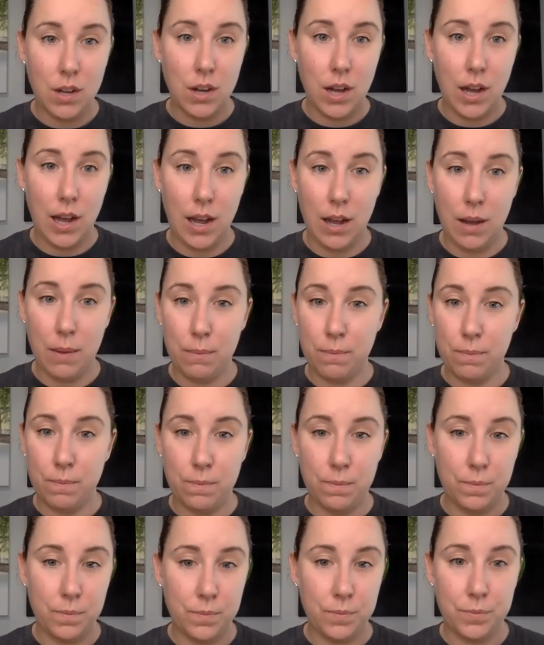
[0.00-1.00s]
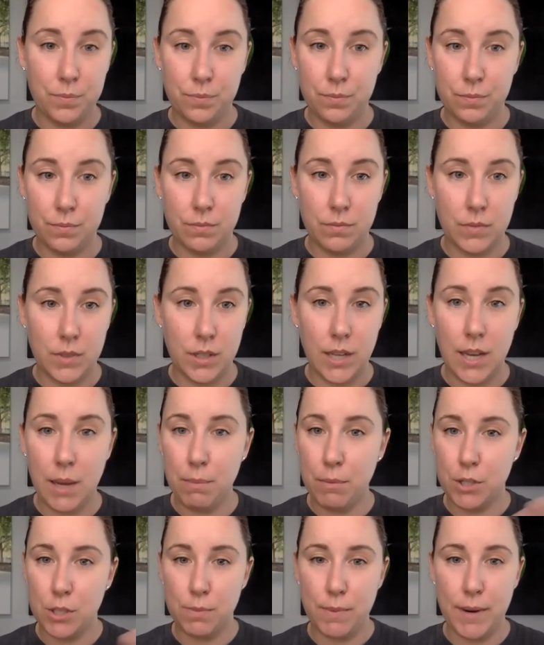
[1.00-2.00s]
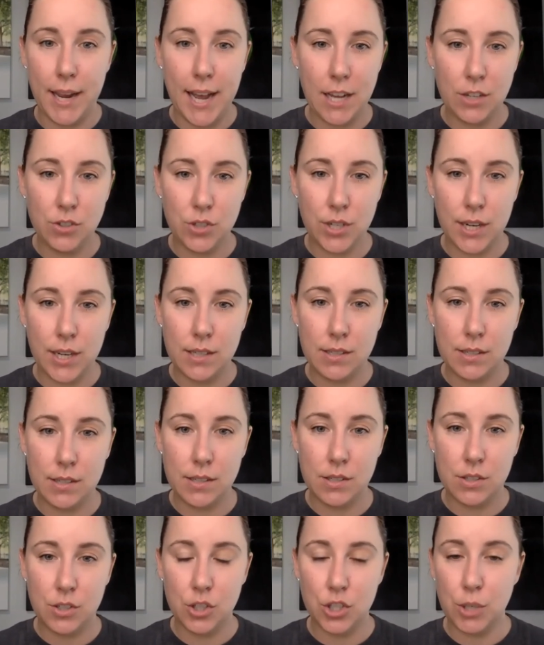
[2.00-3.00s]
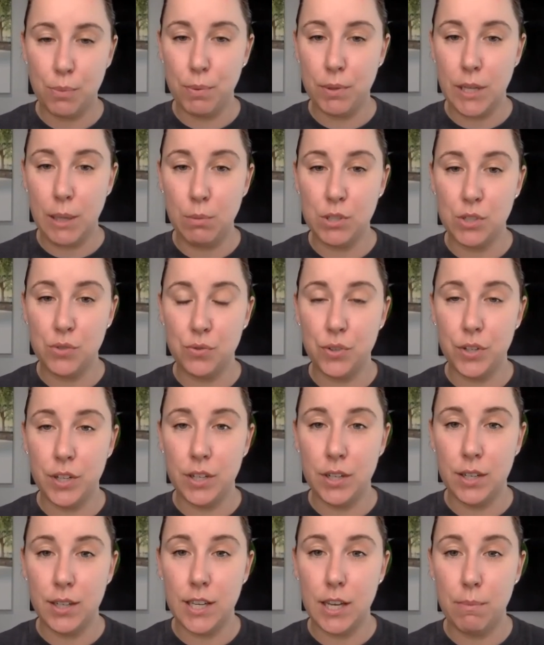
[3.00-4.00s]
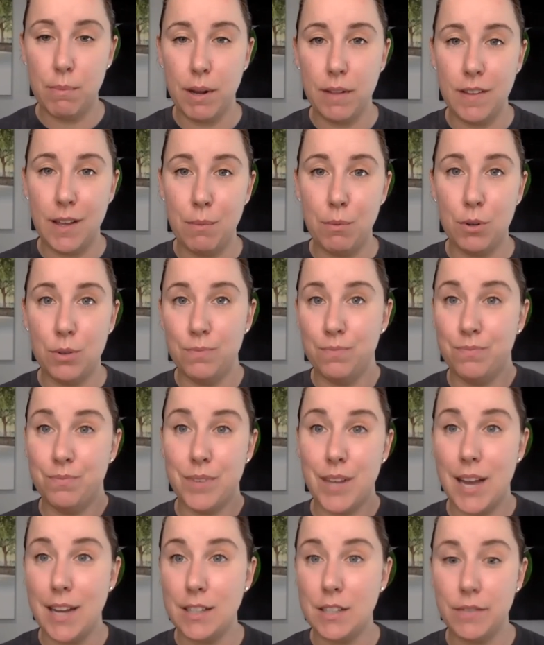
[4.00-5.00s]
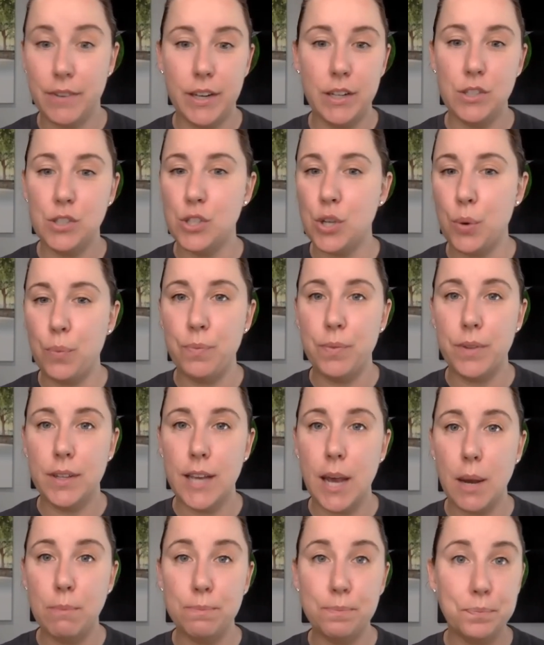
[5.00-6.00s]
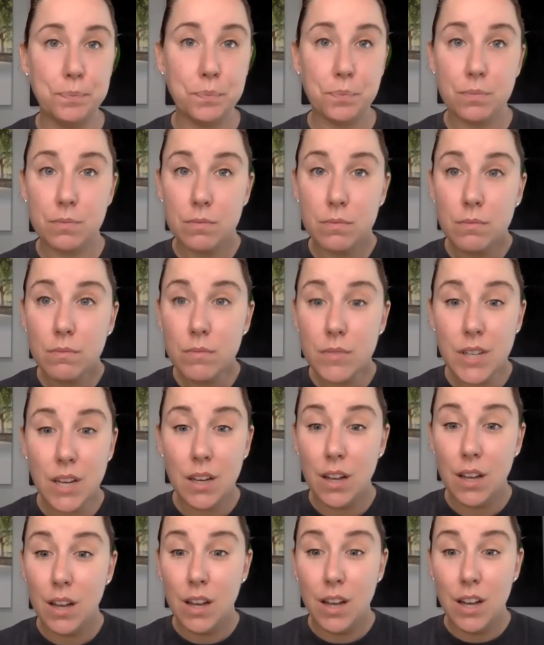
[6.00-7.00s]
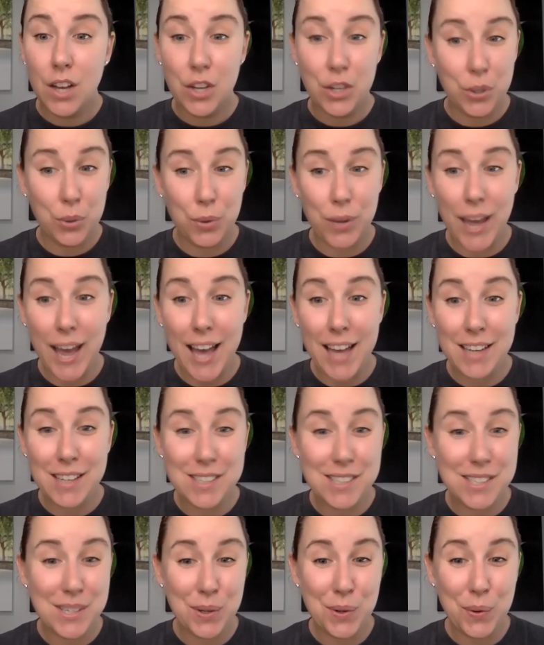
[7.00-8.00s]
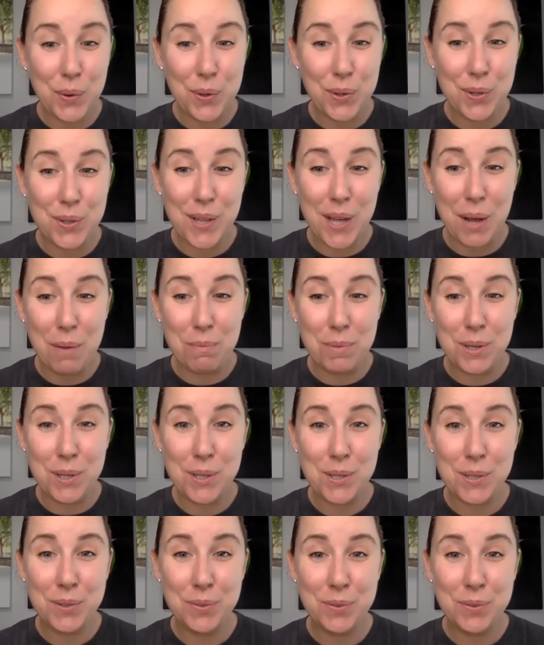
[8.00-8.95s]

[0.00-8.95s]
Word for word: Um, yeah, there's my address. Your shipping label is free. Get my label activated. So, yep, you can still order them.